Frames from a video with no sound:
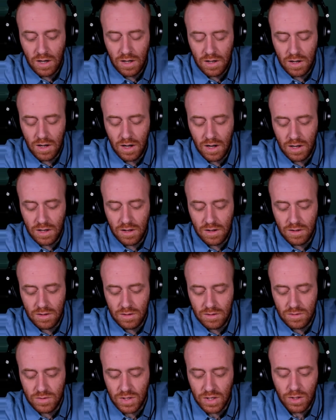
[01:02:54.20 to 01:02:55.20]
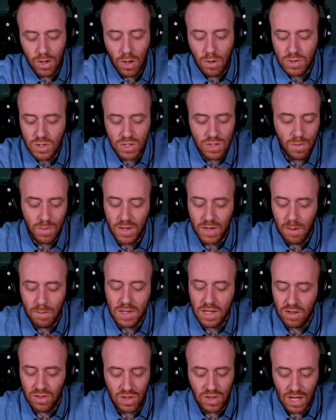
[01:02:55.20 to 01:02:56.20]
theologians are becoming
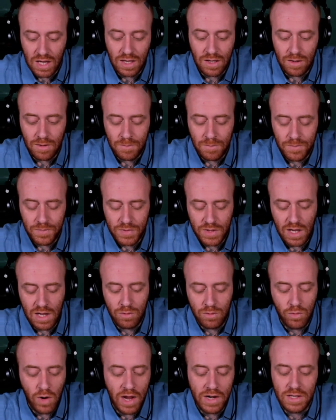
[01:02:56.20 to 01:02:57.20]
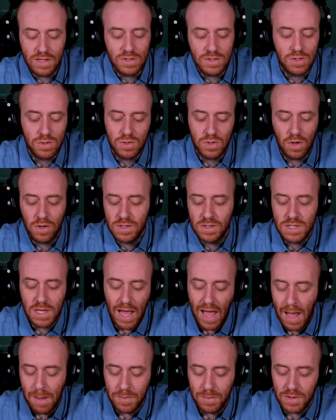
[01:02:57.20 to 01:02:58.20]
a thing, and writings are starting to
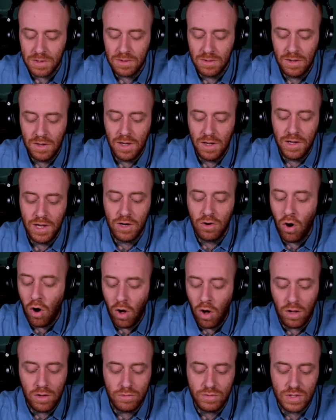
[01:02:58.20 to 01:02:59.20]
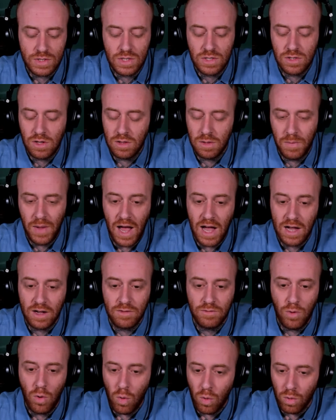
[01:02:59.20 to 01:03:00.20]
happen. And all of this is on the back
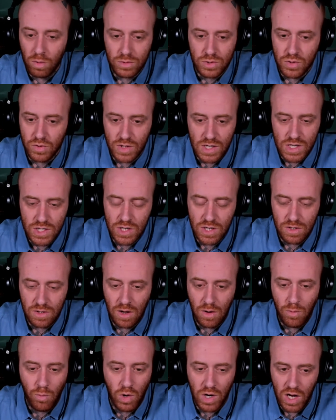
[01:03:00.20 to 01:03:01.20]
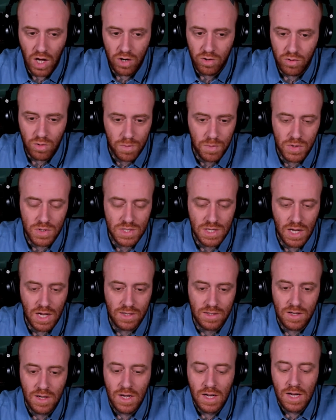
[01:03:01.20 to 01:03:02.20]
of oral tradition,
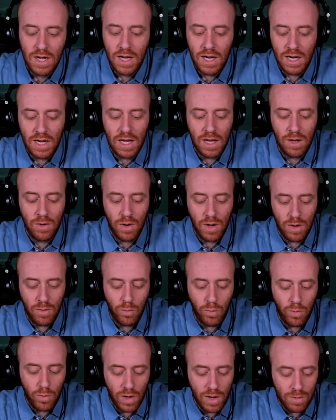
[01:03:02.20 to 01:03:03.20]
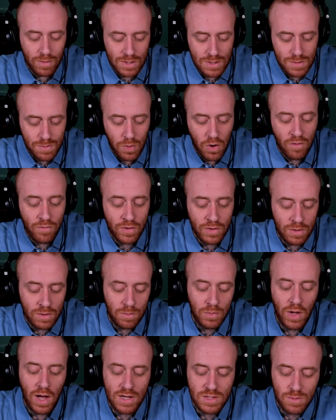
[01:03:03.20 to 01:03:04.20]
100%. It was perfectly
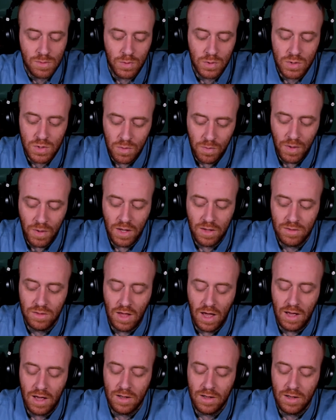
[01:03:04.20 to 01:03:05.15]
plausible to me that